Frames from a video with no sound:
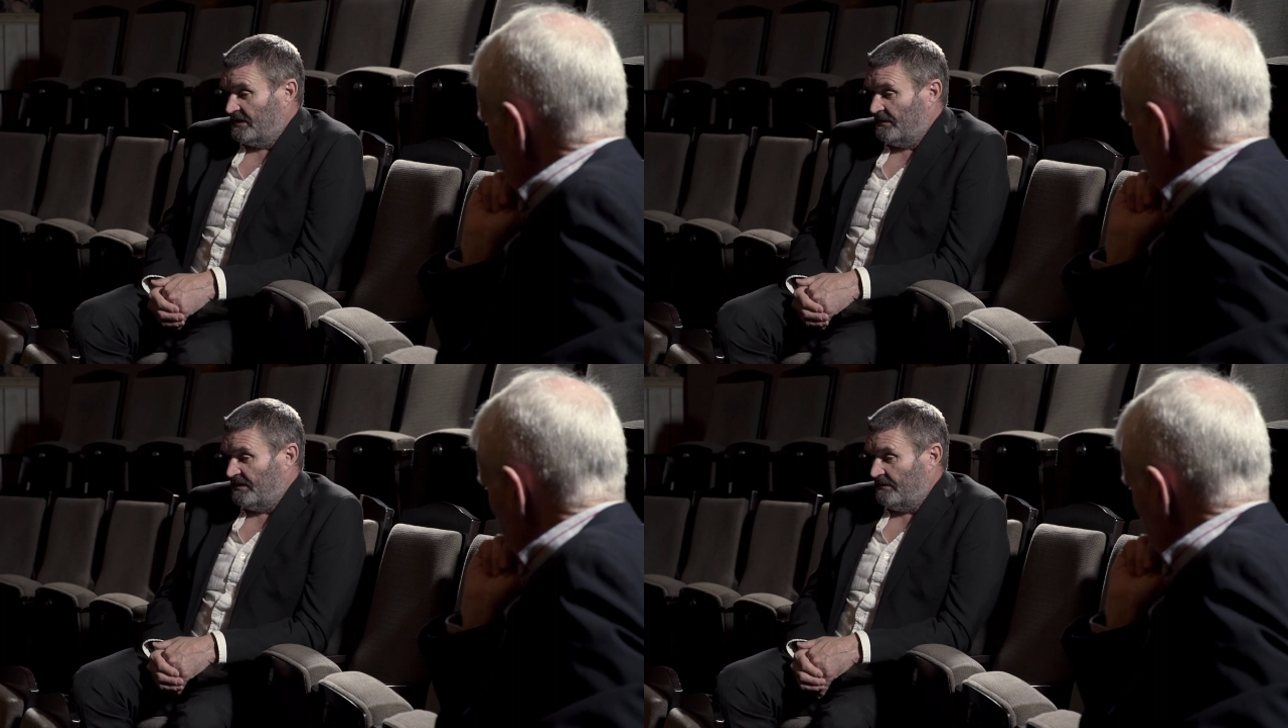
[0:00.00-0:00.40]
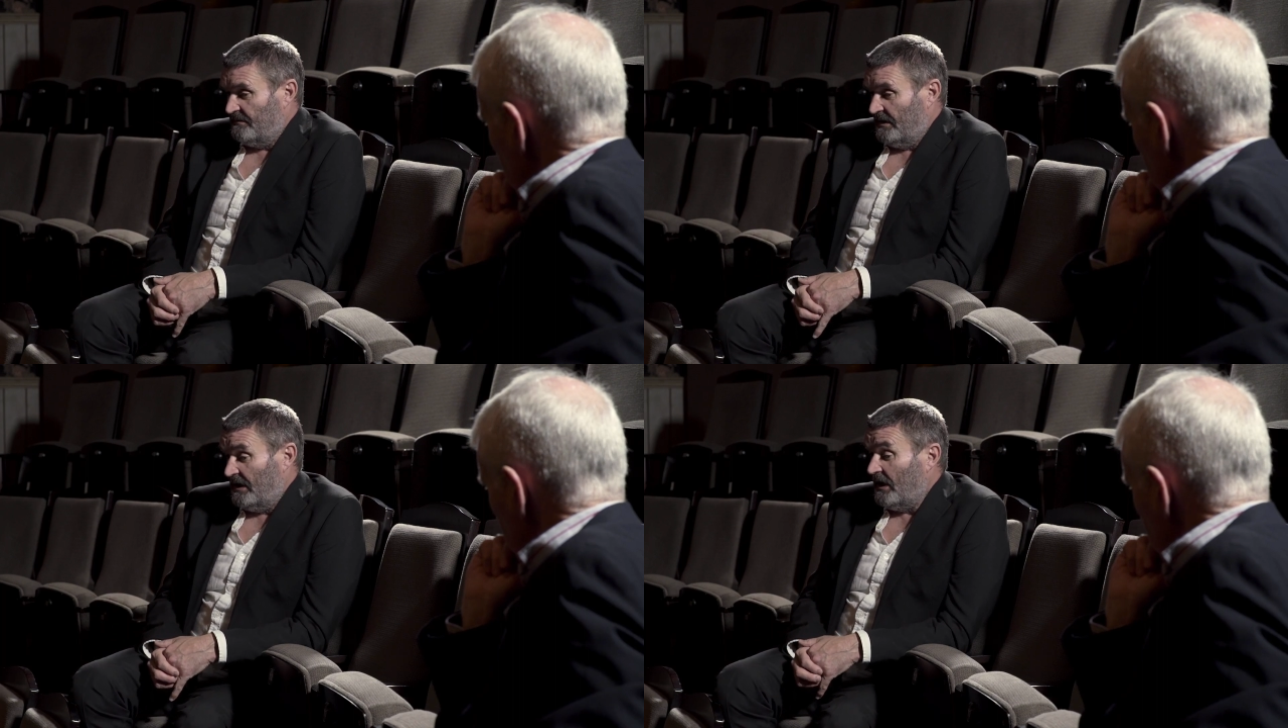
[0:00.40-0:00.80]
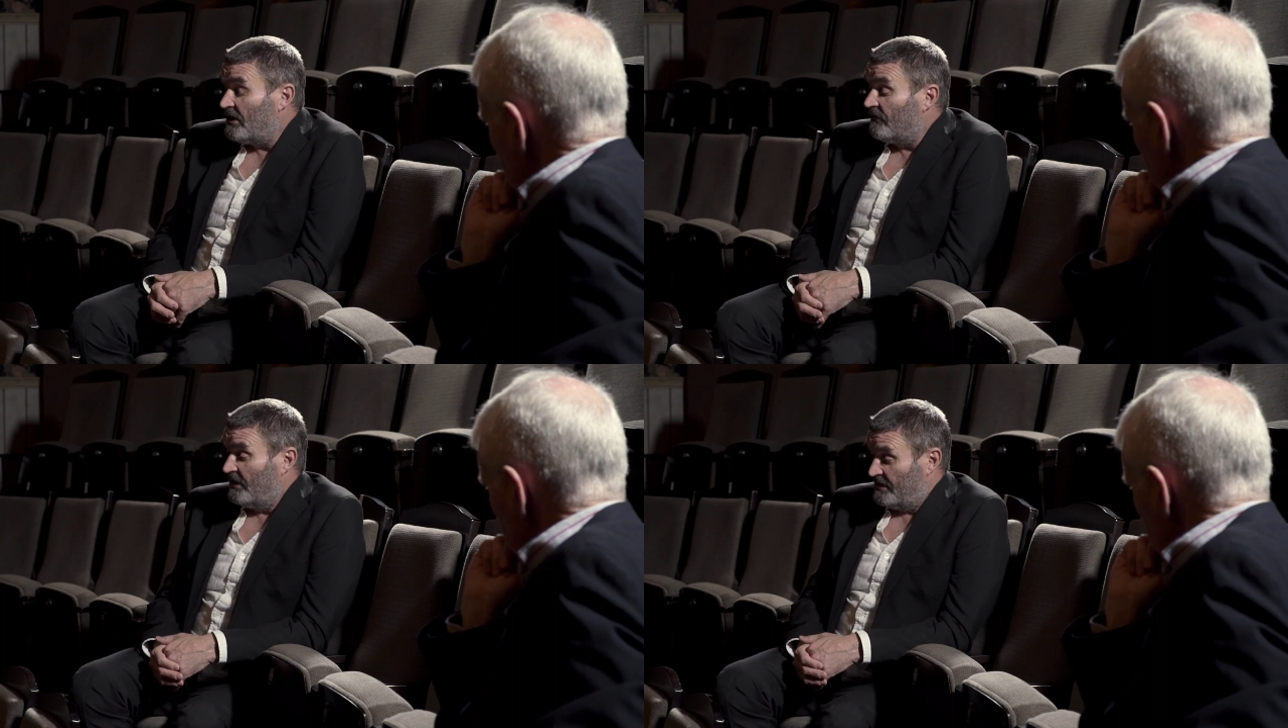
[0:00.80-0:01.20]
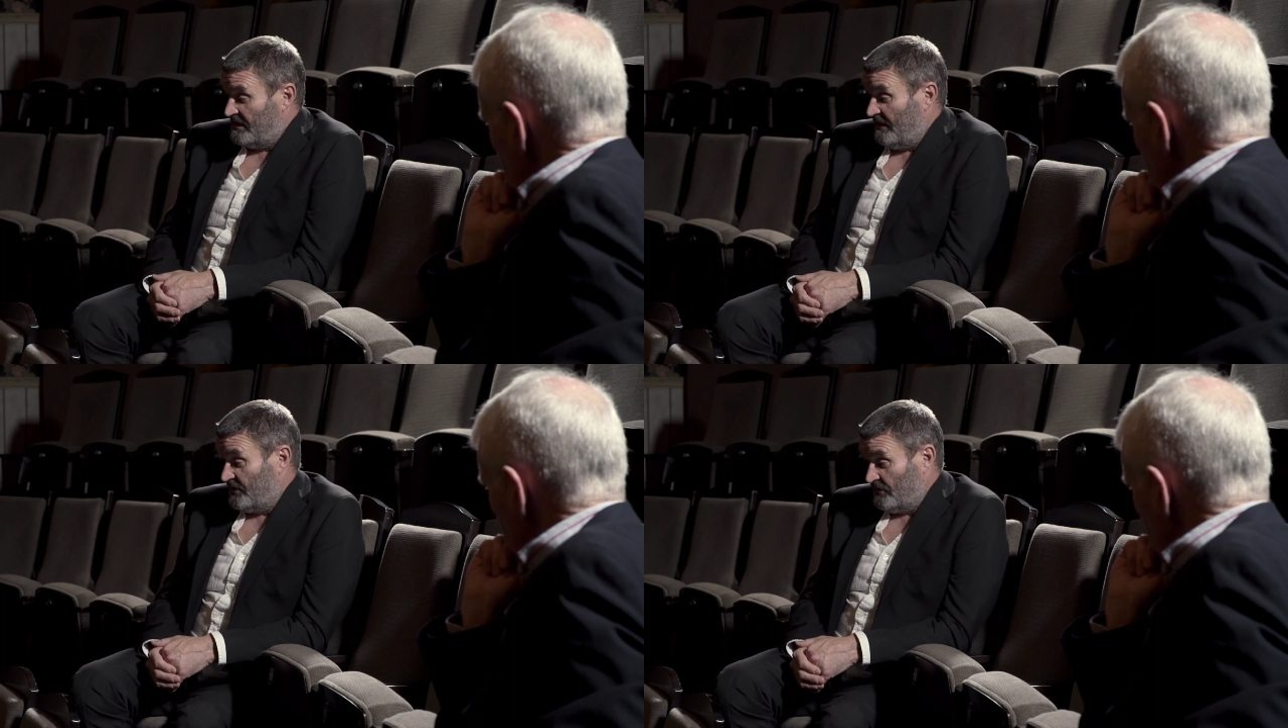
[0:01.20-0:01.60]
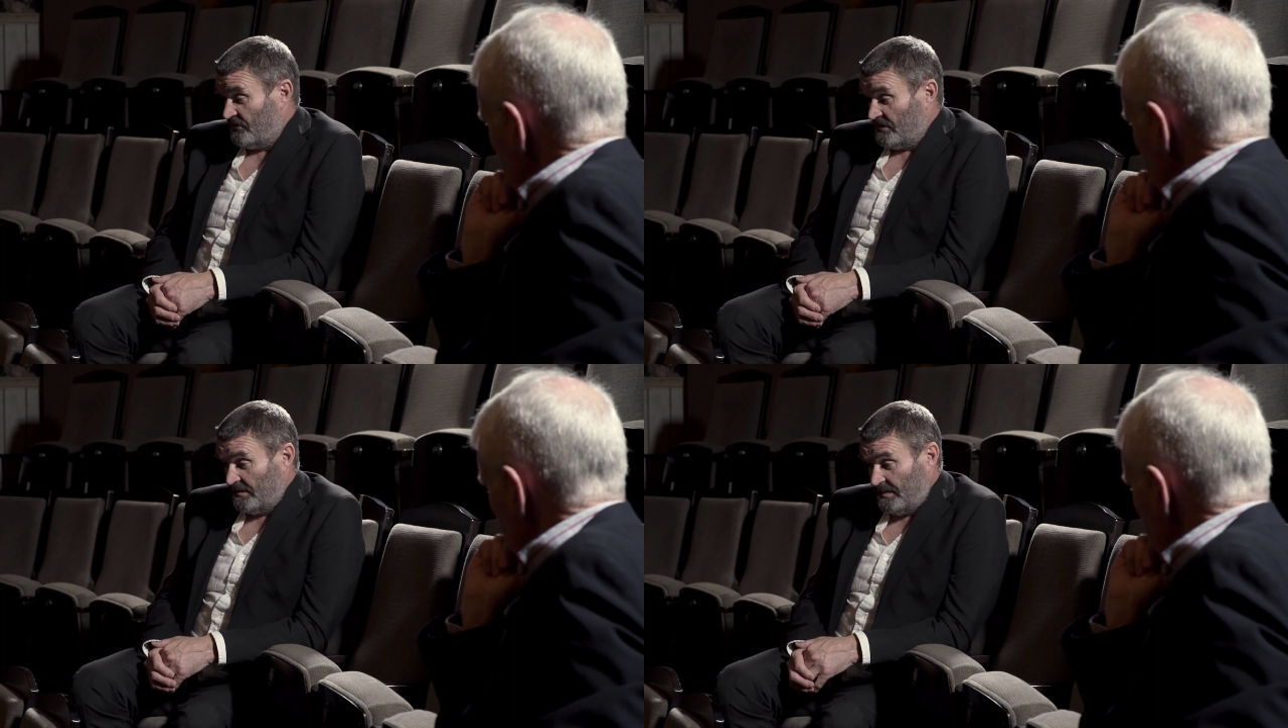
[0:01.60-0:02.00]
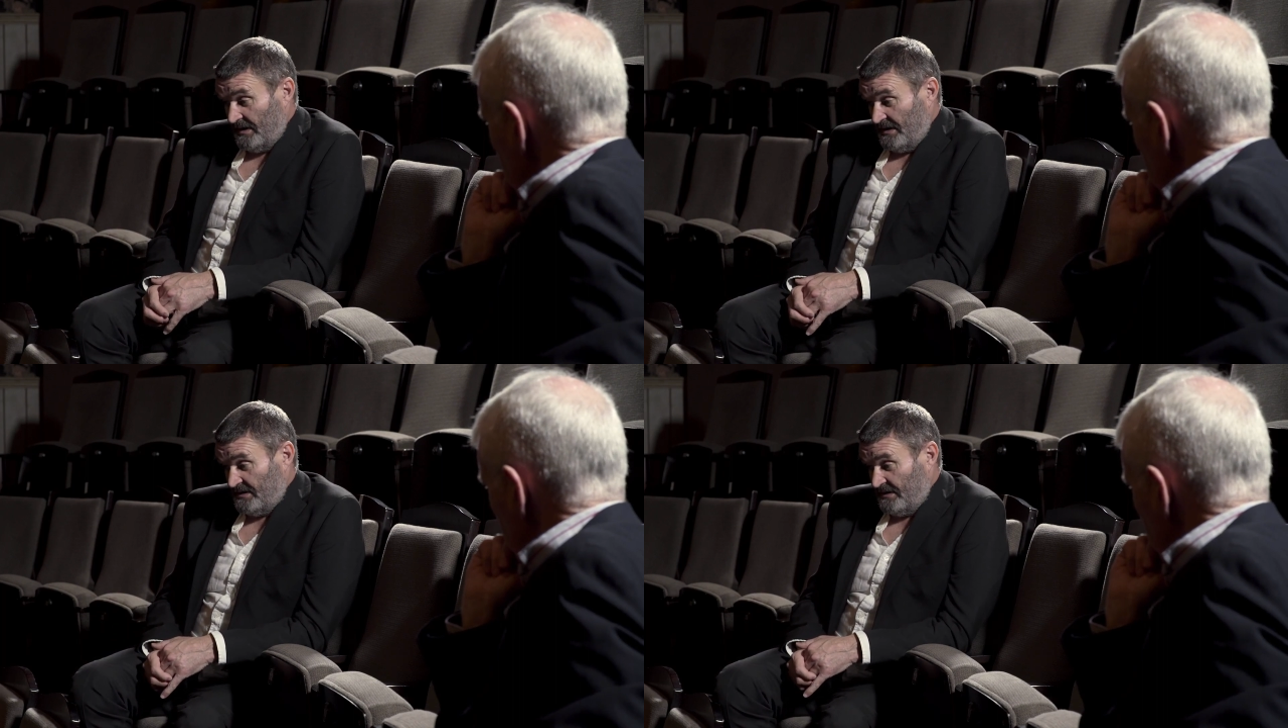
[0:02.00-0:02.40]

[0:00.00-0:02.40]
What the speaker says: be a lot of writers will have 2 or 3 plays,